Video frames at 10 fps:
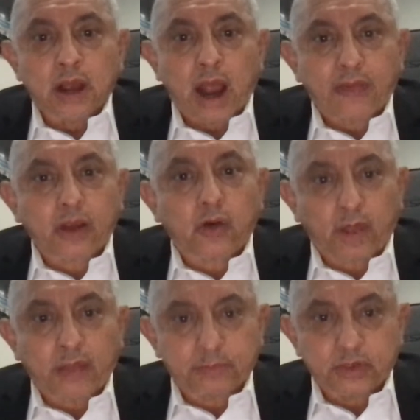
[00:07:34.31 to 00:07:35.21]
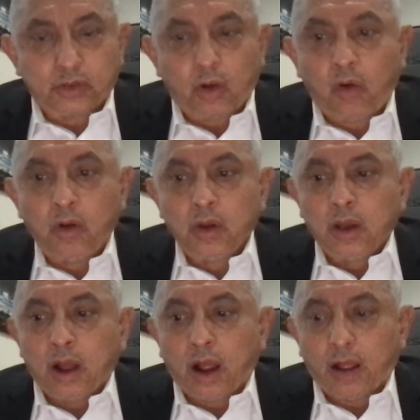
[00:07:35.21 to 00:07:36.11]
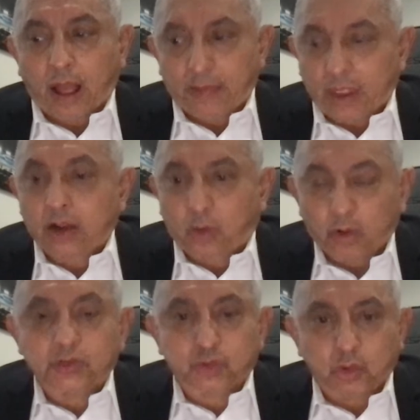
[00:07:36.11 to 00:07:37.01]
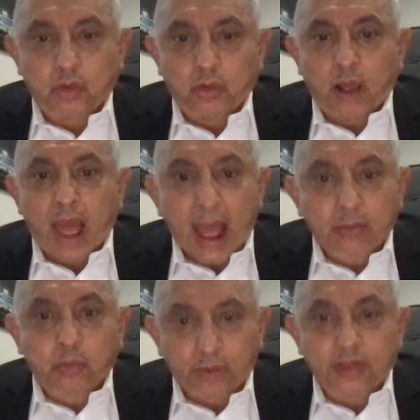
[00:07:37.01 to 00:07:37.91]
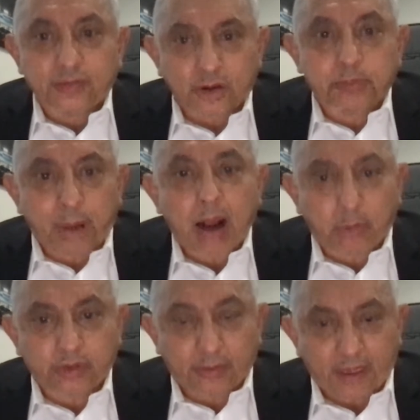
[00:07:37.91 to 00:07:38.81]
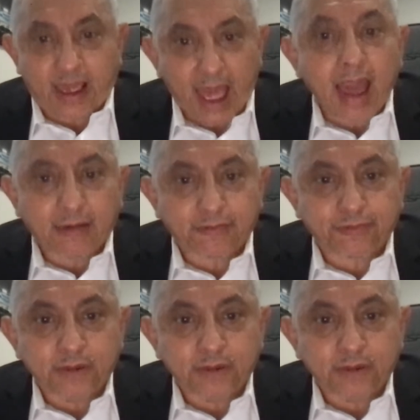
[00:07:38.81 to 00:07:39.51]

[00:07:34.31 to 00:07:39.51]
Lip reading: and they're going to, and they're going to act within their power that they have.